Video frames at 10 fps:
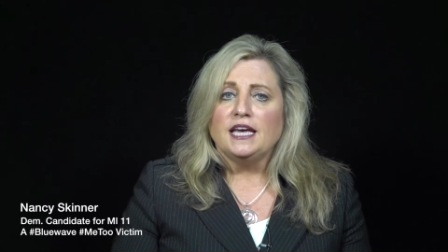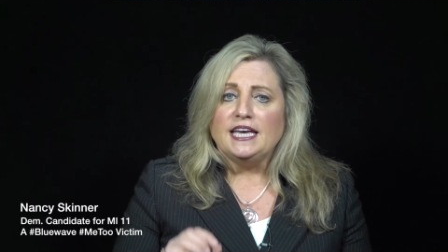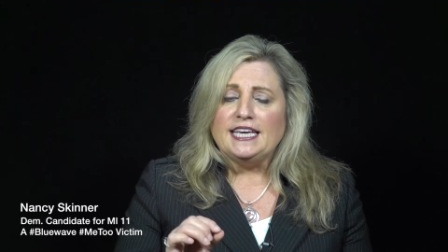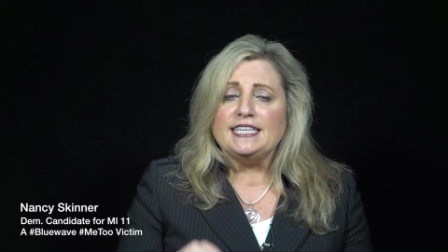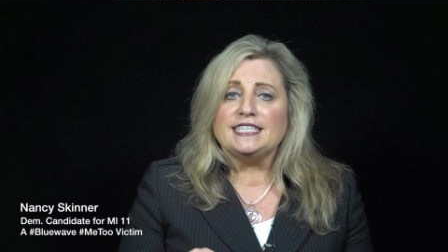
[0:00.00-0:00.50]

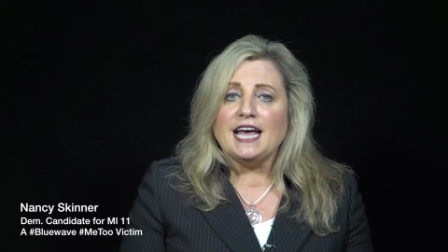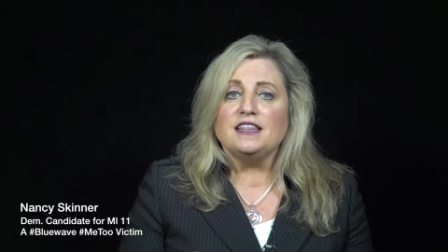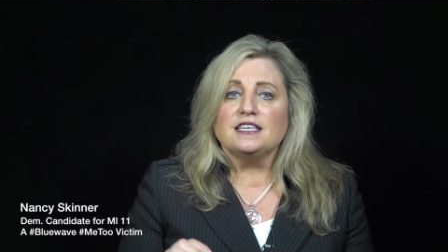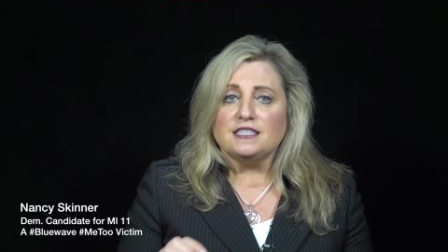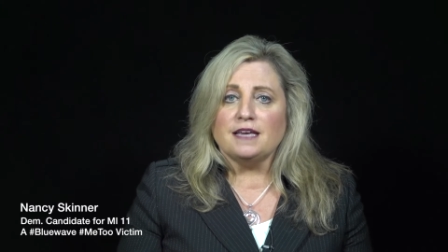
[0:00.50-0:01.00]
He
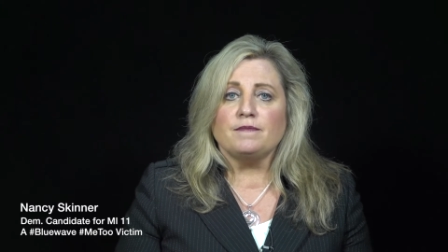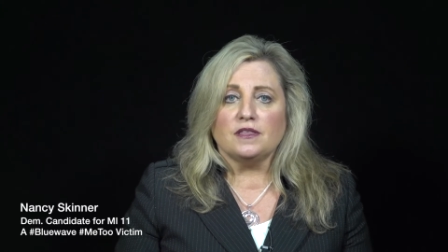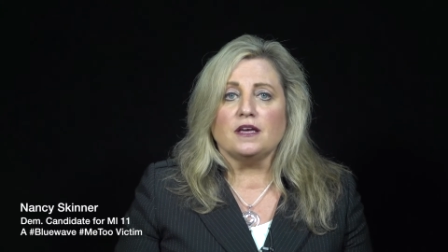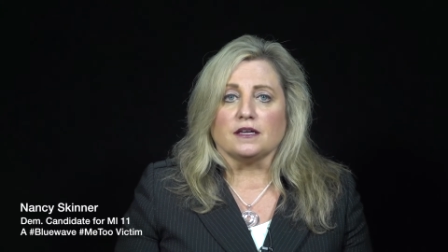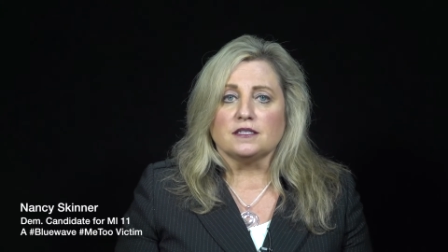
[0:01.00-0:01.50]
said the same
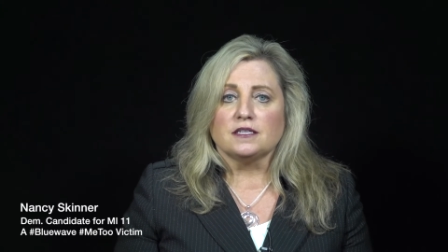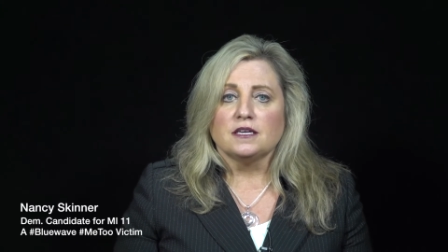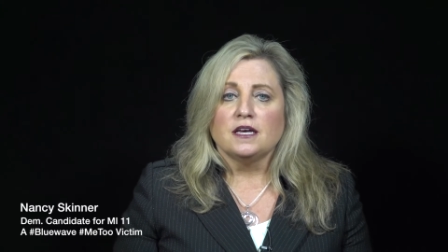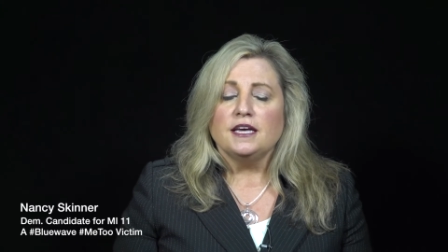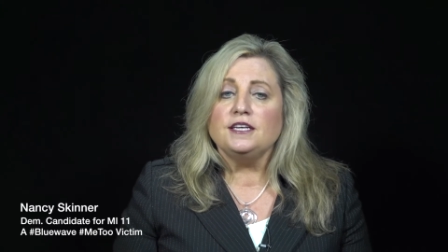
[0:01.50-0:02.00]
things.
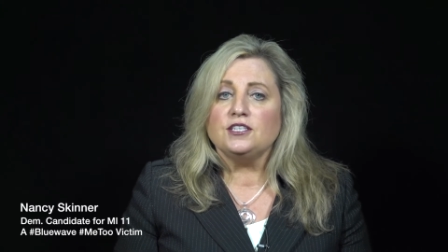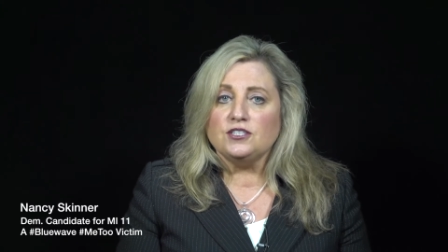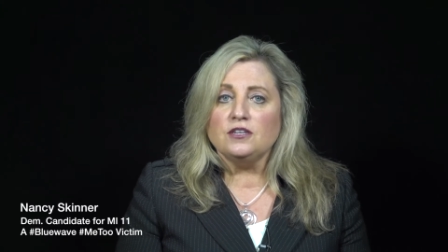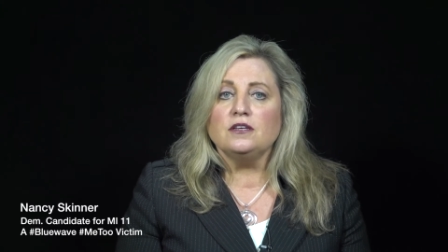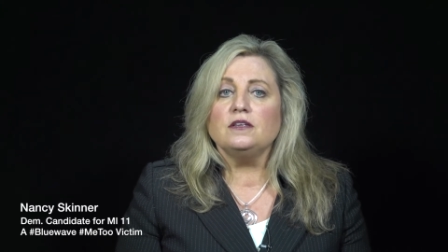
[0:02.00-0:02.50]
He
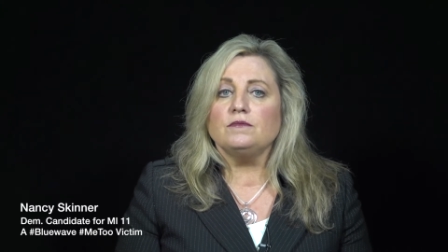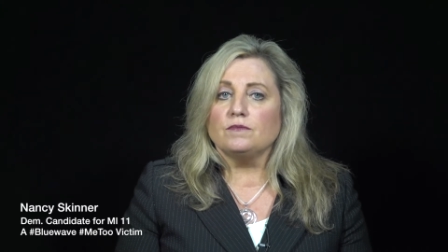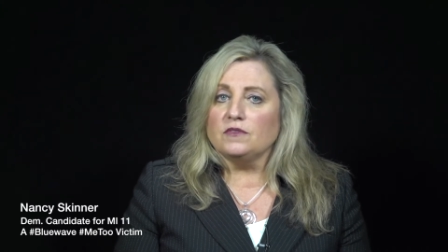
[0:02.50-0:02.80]
still